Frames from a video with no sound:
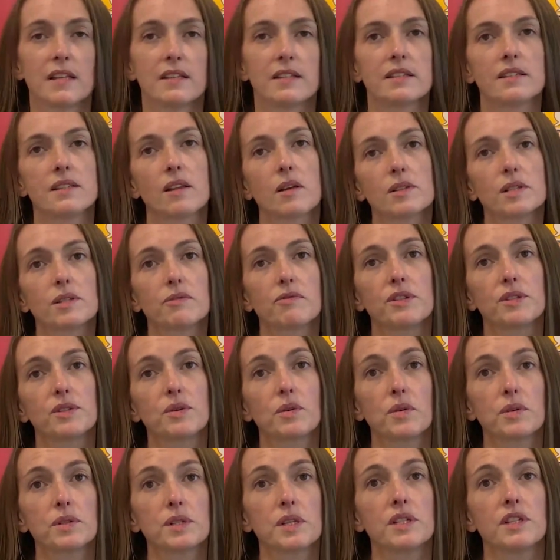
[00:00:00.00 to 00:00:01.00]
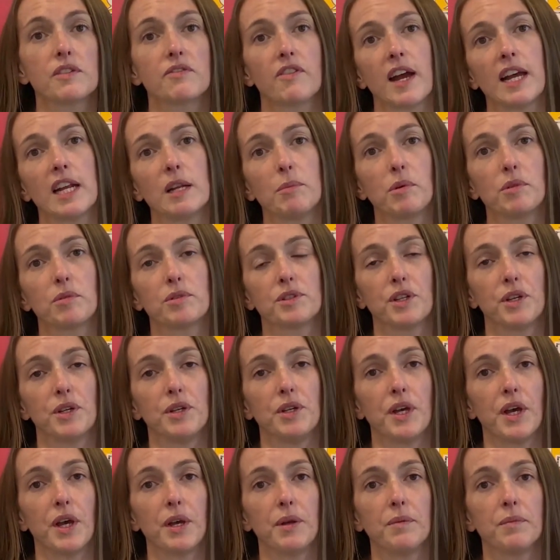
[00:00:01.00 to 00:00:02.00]
There's lots of resources available to
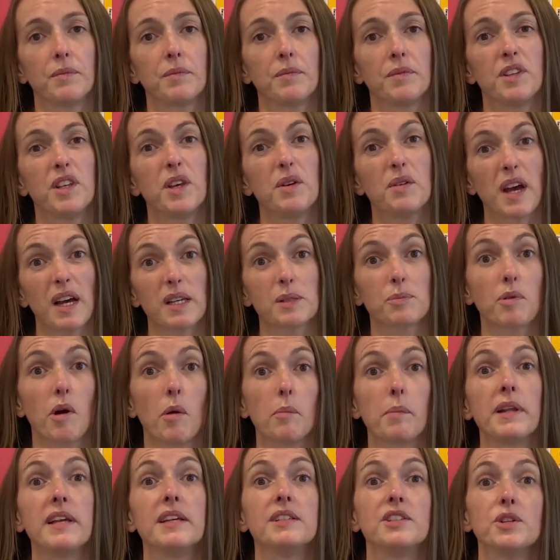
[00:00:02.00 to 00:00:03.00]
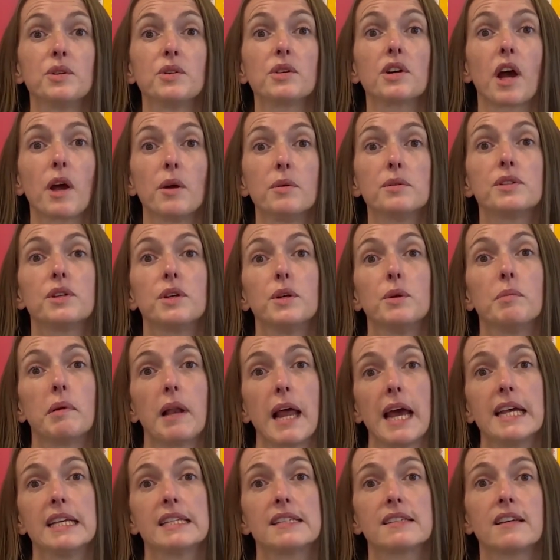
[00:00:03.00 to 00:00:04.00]
you. UCAS probably is your go-to
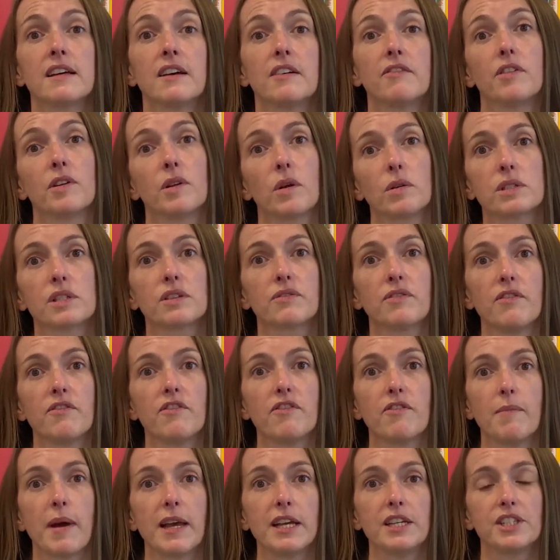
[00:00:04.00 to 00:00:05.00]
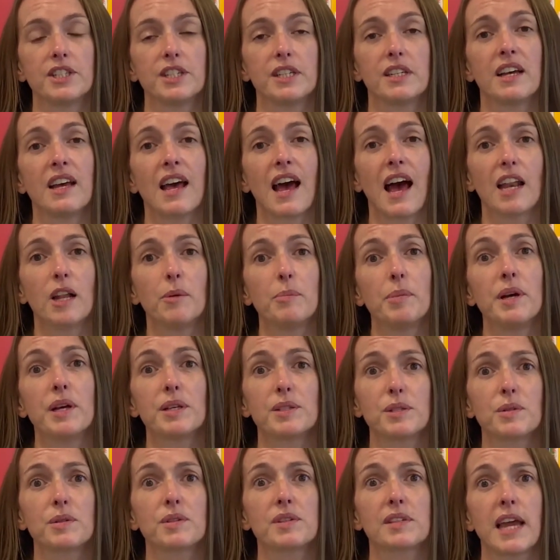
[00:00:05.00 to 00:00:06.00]
place for lots of information and a
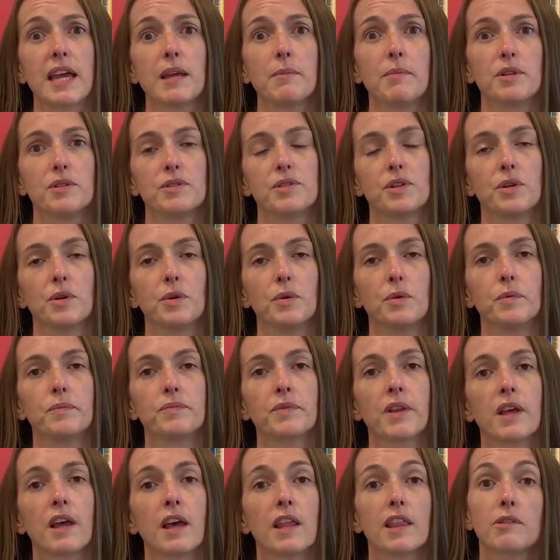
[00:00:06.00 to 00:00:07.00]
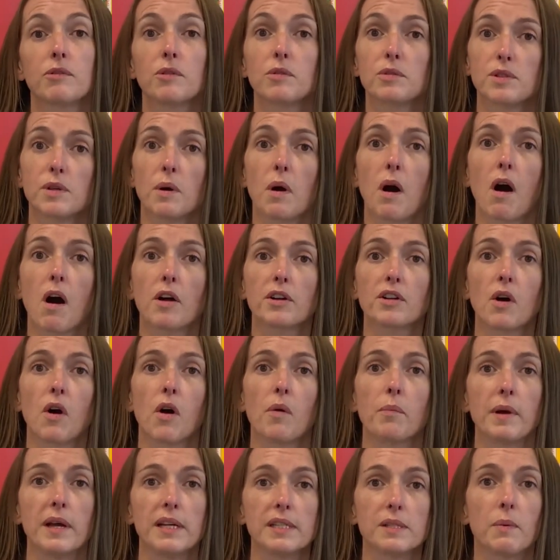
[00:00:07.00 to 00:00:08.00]
personal statement tool. There are also hard
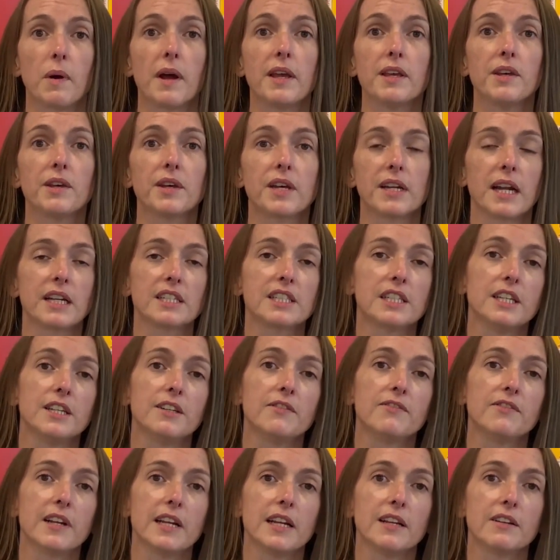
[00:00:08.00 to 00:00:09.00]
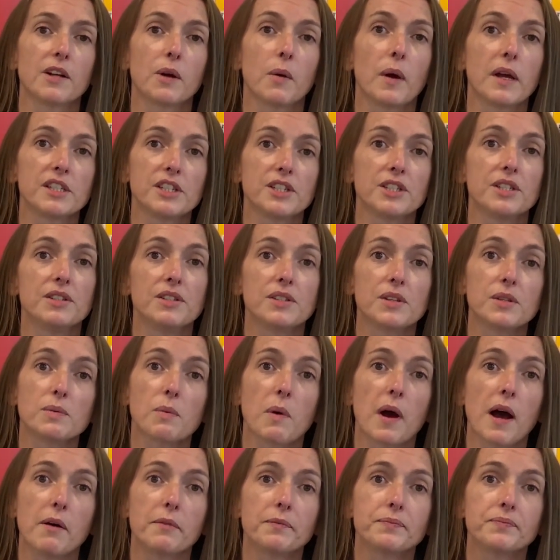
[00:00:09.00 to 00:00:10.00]
copies where you can actually fill in questions as
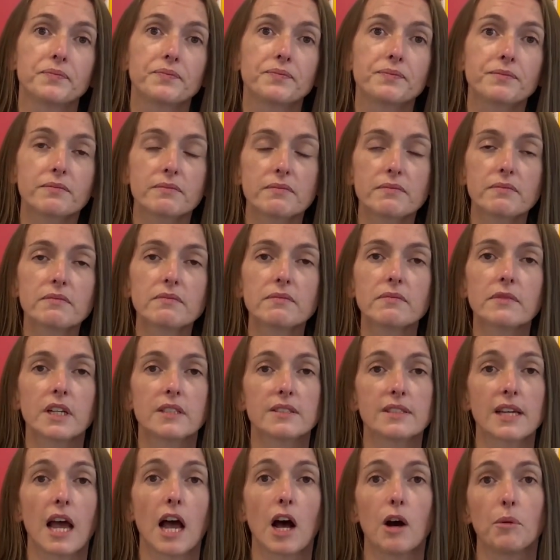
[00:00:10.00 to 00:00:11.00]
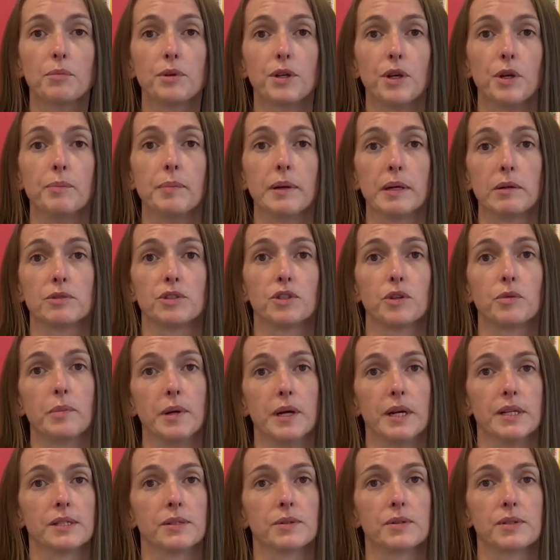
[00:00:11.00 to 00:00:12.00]
well to help you build your
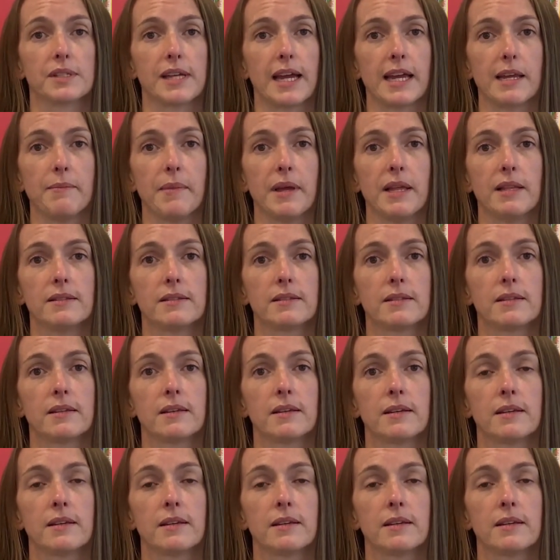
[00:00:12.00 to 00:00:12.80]
personal statement.